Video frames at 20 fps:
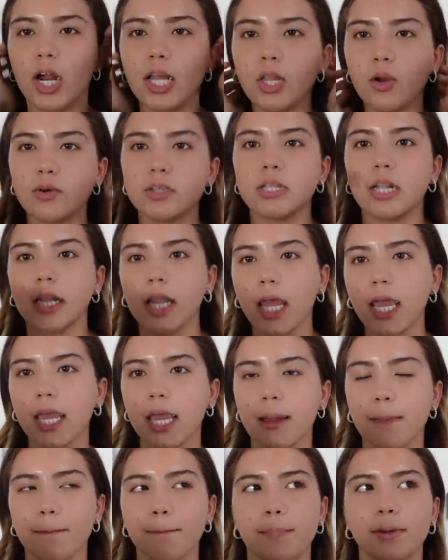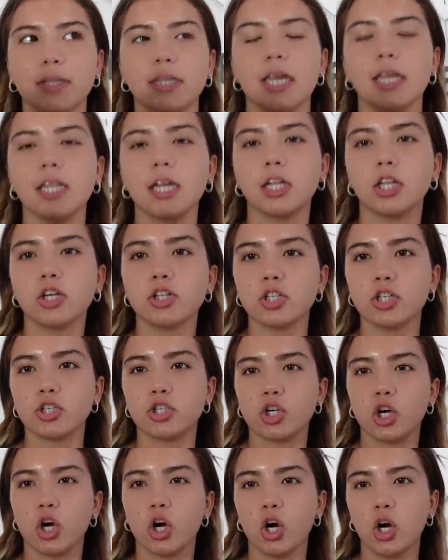And there was a light, but then like there's a
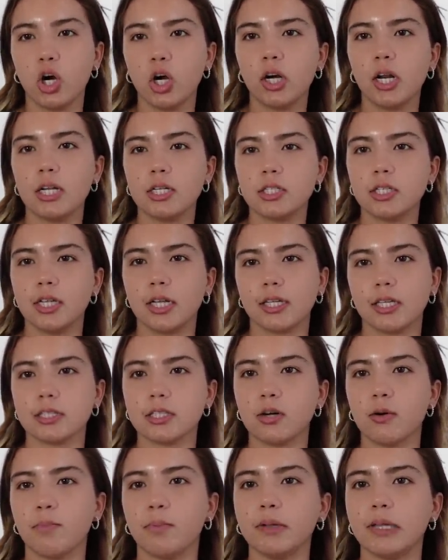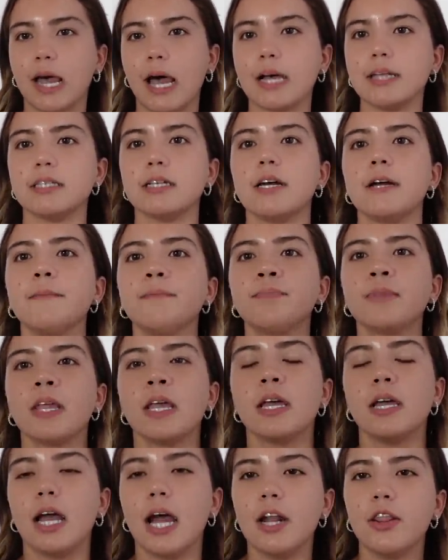turn into like this little plaza.
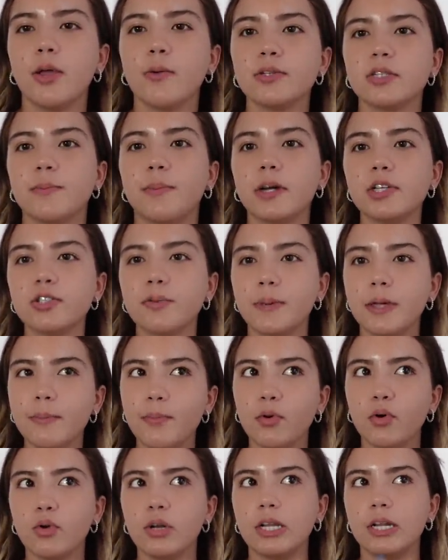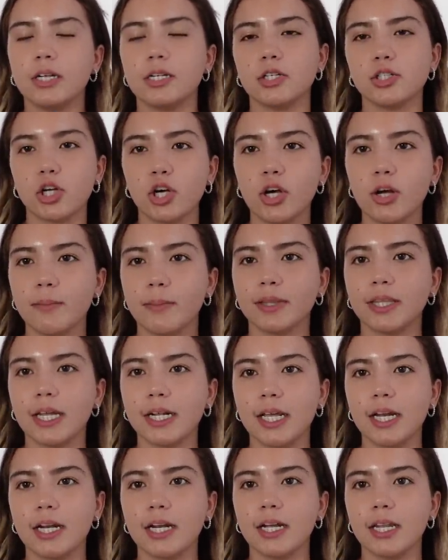And there was a bunch of people who needed to turn, but they
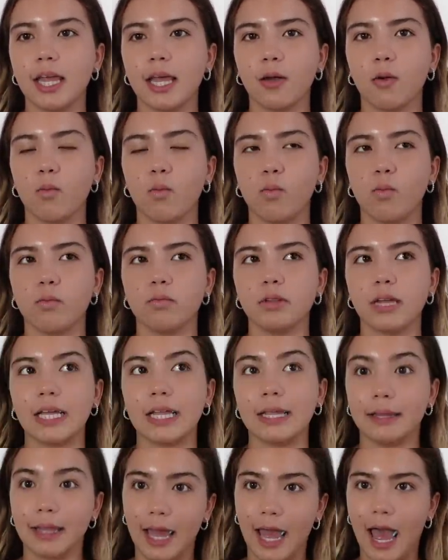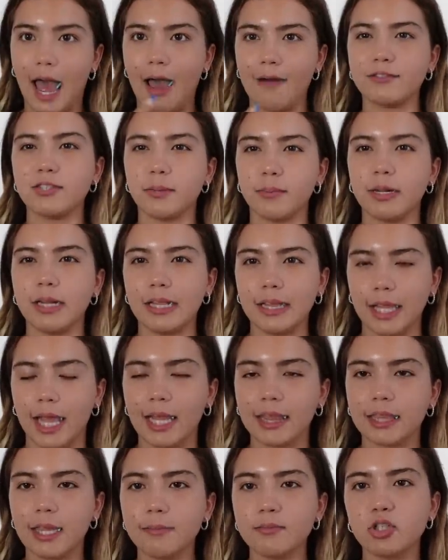needed to like have somebody
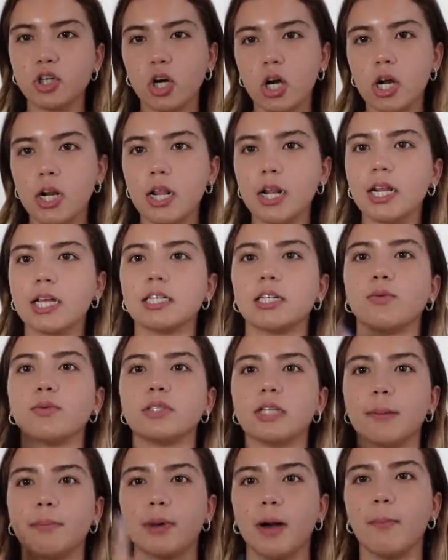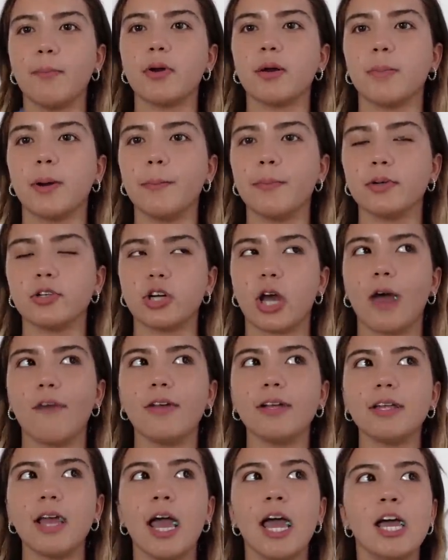let them turn in because there was like bumper to bumper
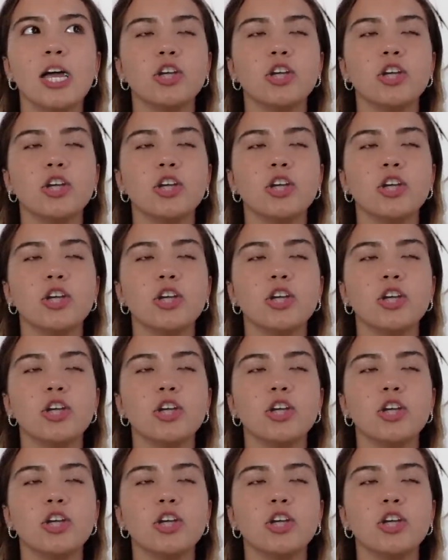traffic.